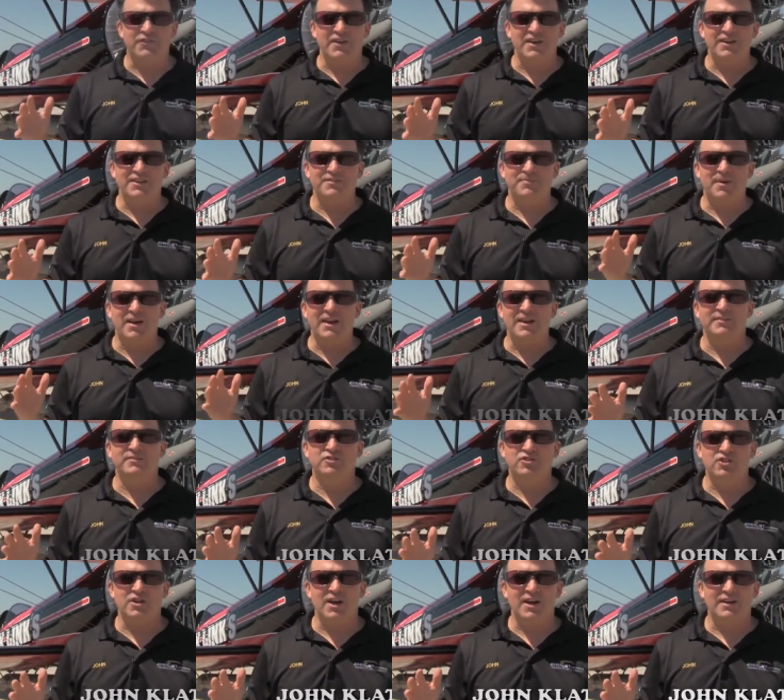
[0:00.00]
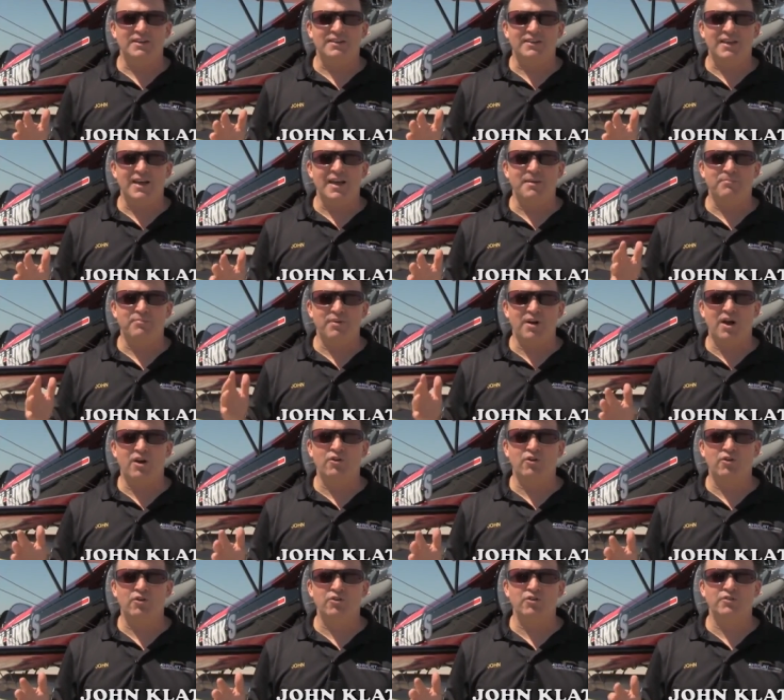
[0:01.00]
fans, my name is John Klatt,
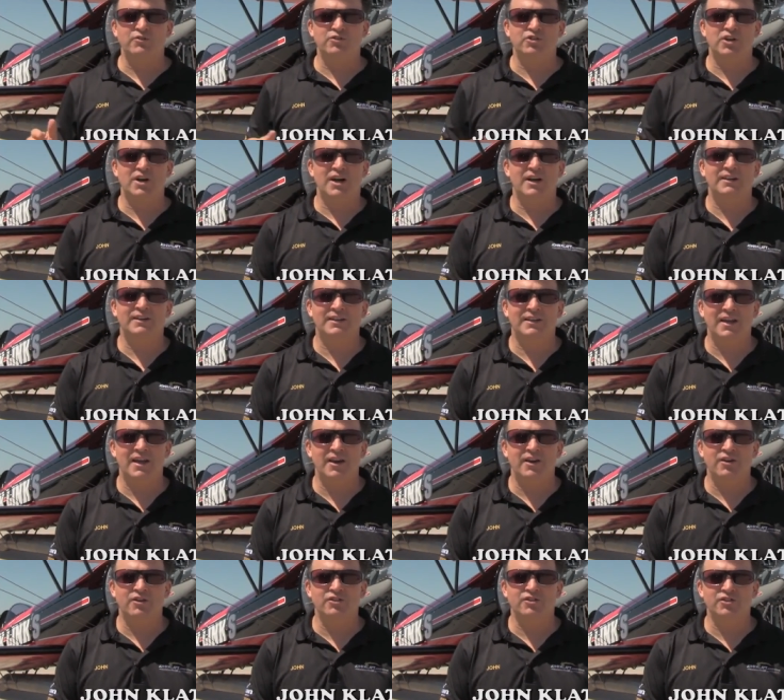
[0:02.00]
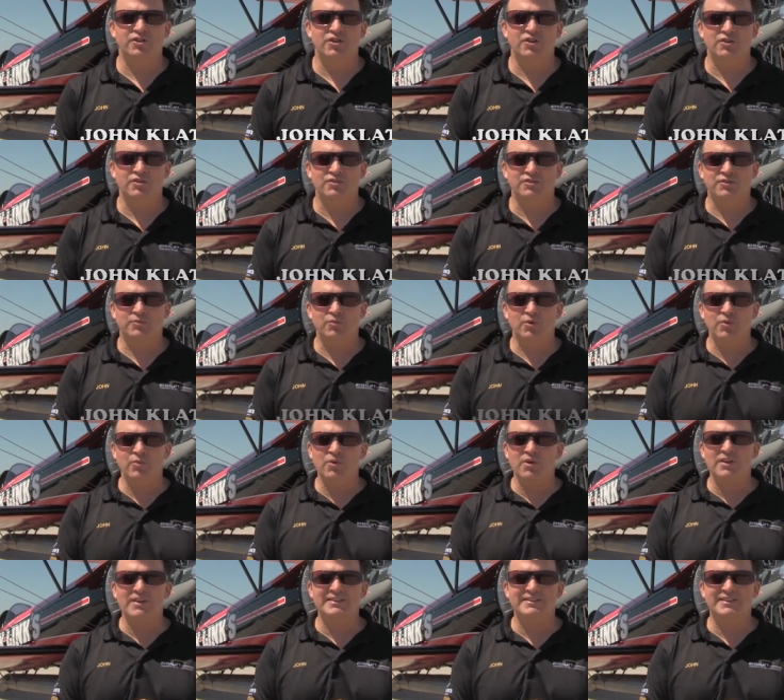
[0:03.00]
proud owner of John Klatt Air Shows, and we're
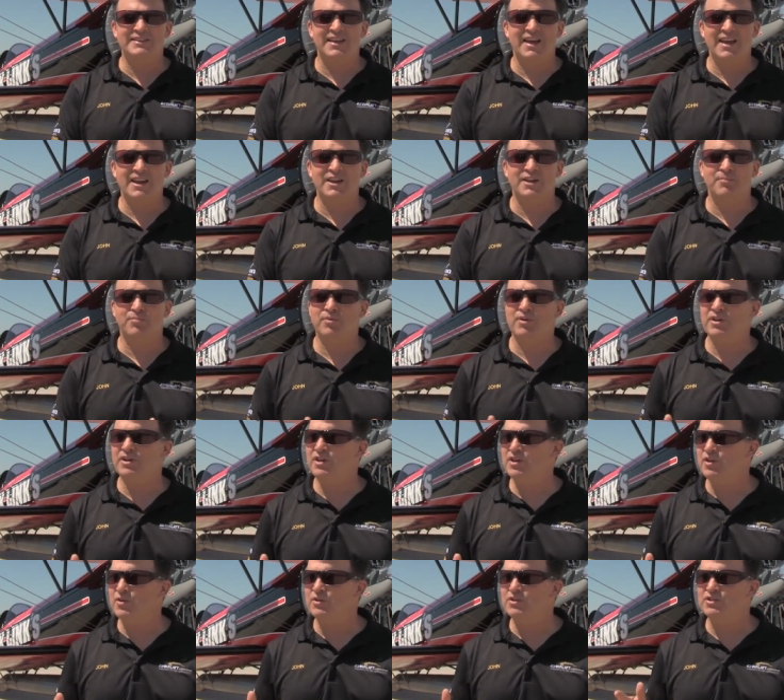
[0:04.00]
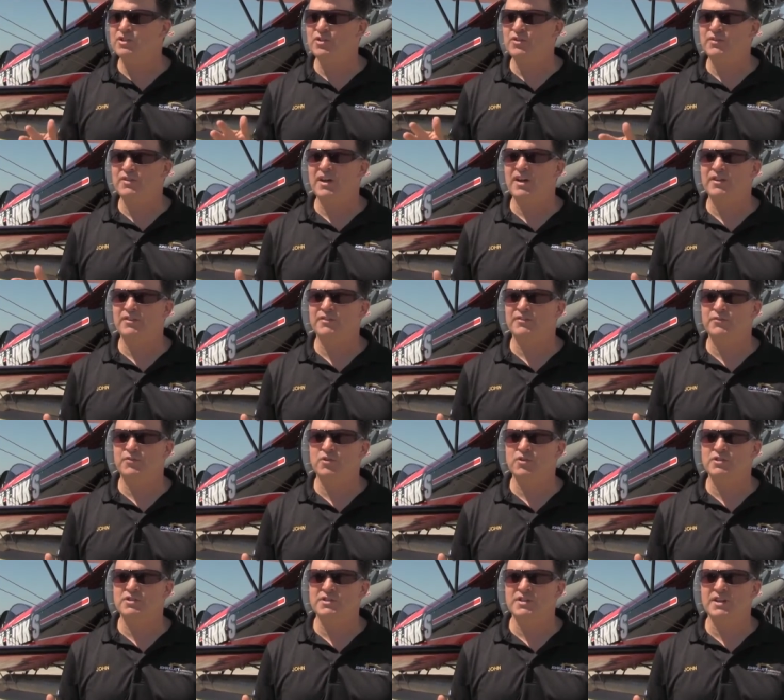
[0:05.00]
really delighted to bring to you in
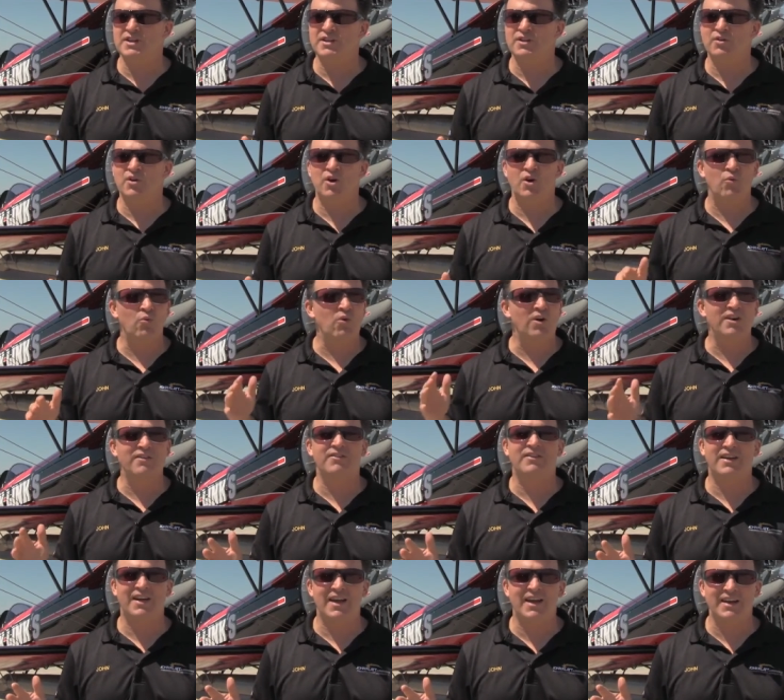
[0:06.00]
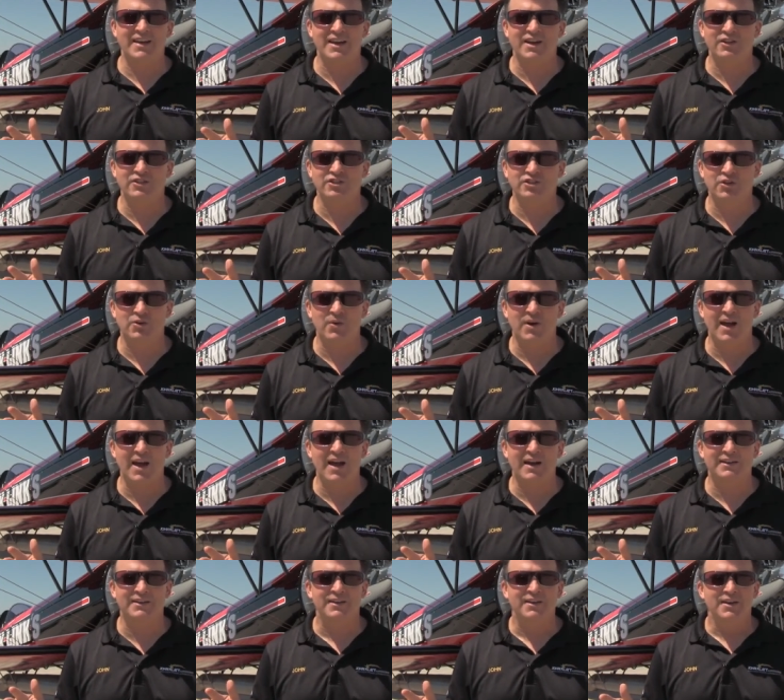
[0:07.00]
2014 a one-of-a-kind airshow
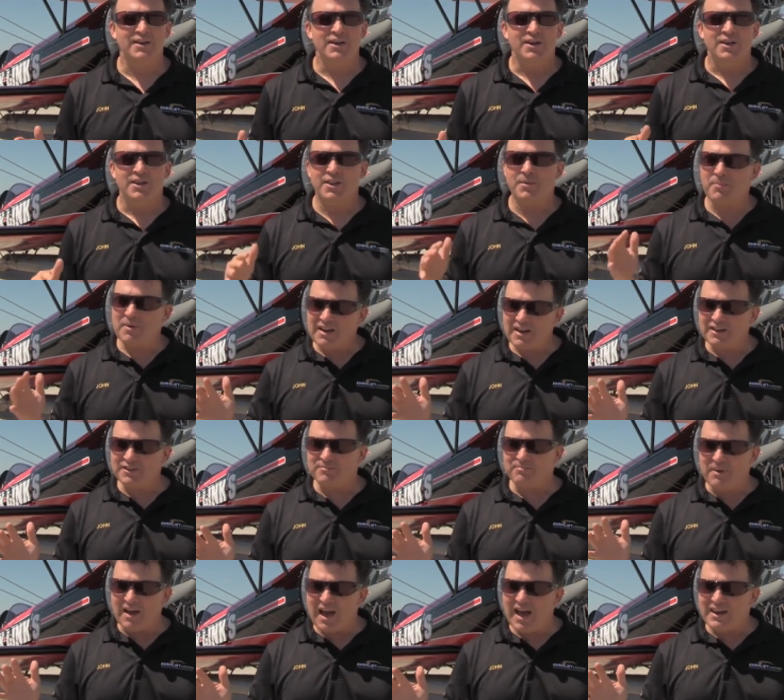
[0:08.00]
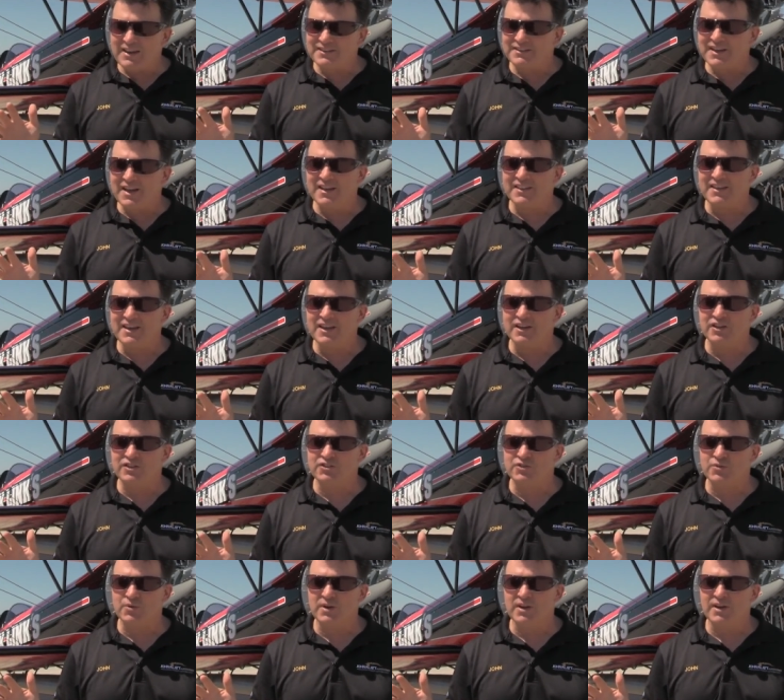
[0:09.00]
act, the biggest, baddest on the
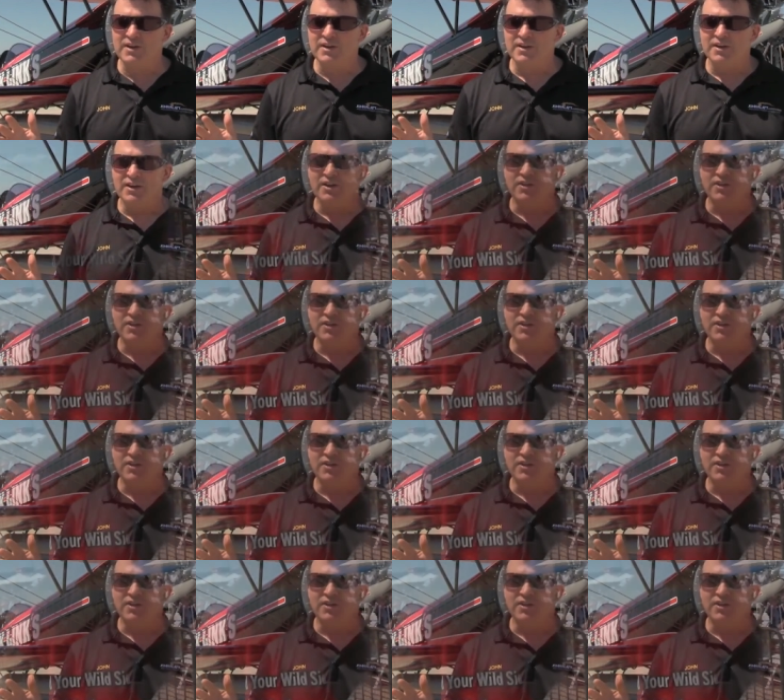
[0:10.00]
industry,